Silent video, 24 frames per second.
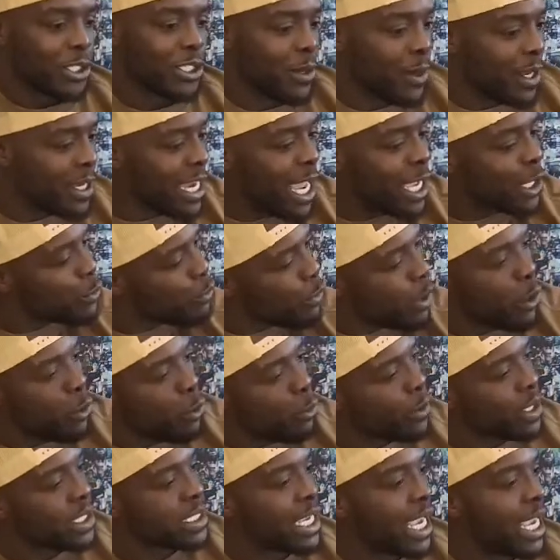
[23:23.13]
So, and that's where it
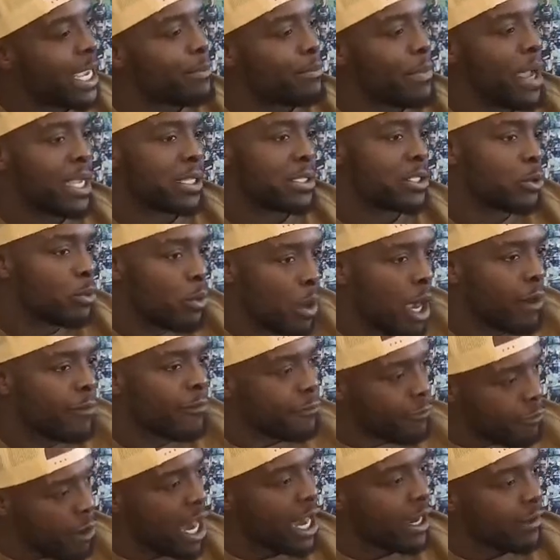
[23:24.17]
always came back to. I
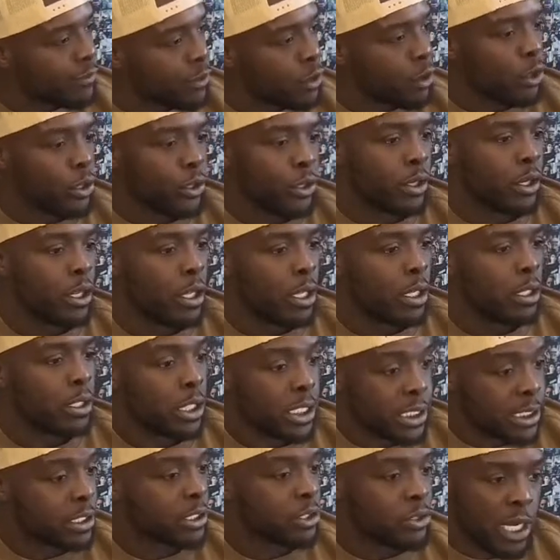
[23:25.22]
thrived on,
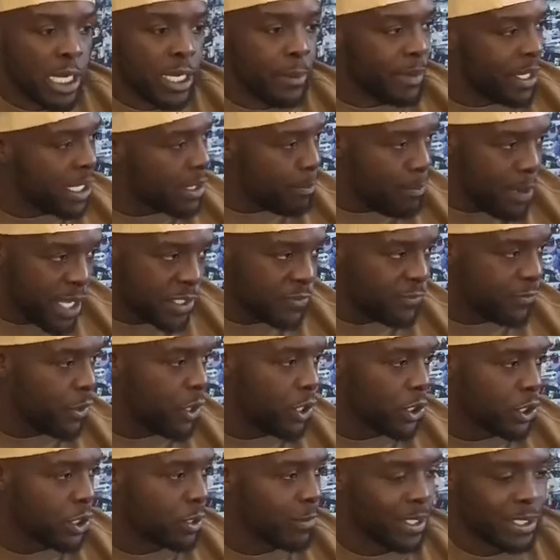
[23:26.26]
listen, trying to be the best
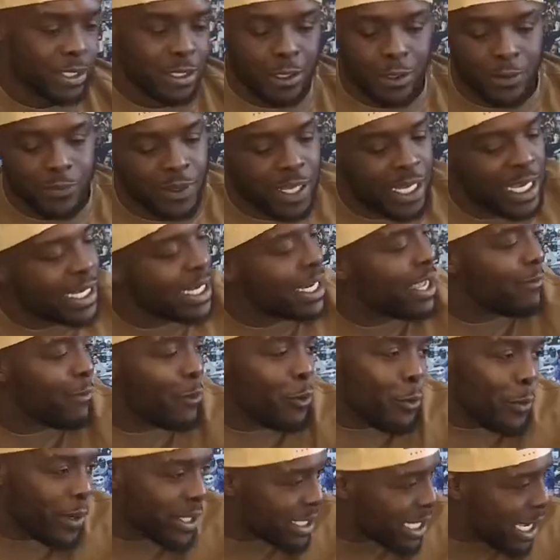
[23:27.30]
version of myself. It
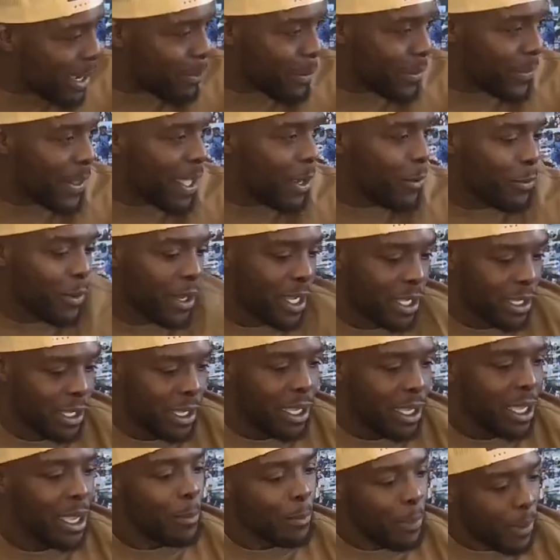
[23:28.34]
never always happened that
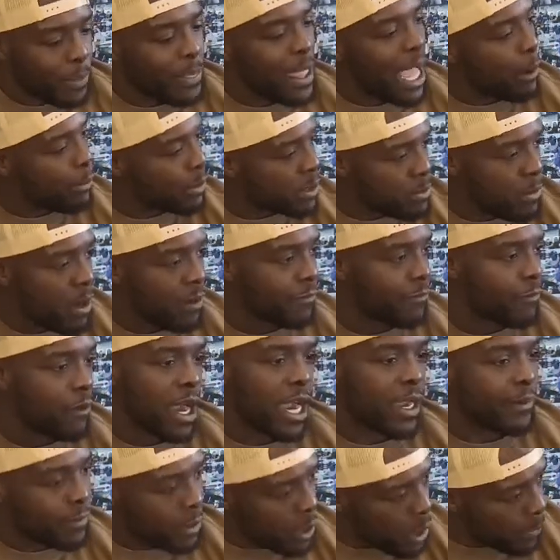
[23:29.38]
way, but that was my
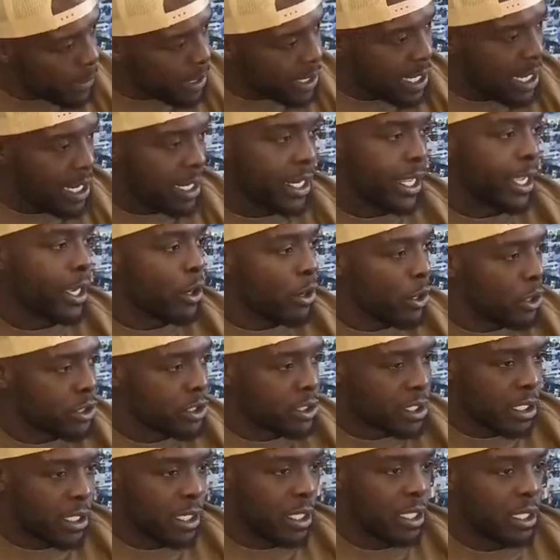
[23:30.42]
thrive, going out there
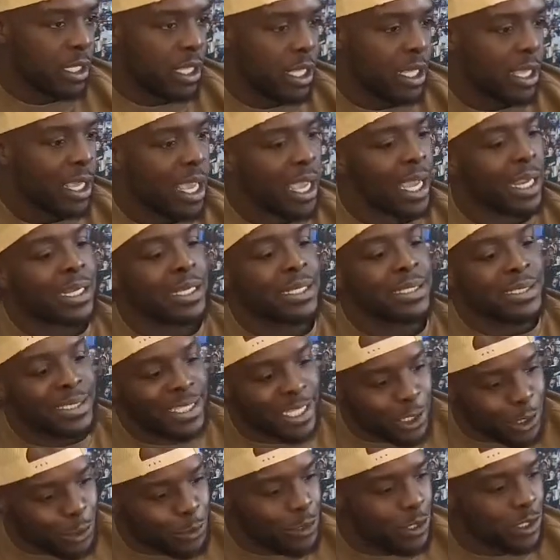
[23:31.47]
constantly and
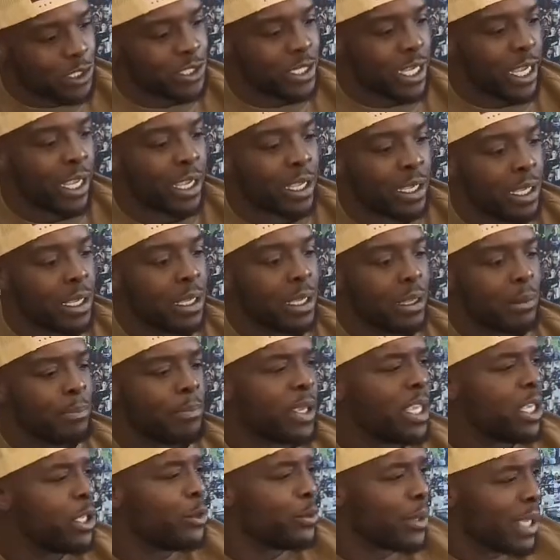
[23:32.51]
continue to say,
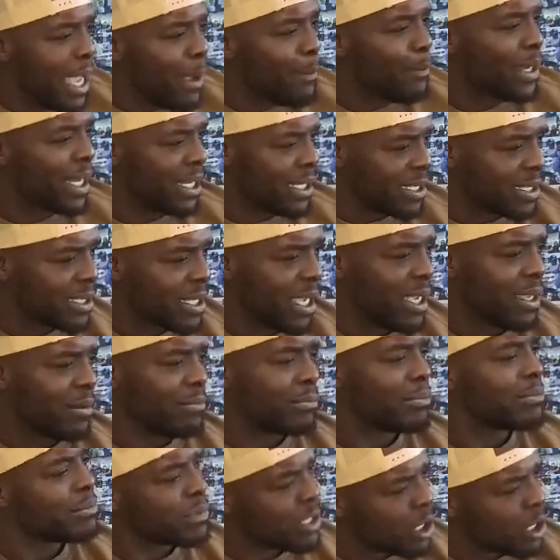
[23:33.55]
B, you can play this game.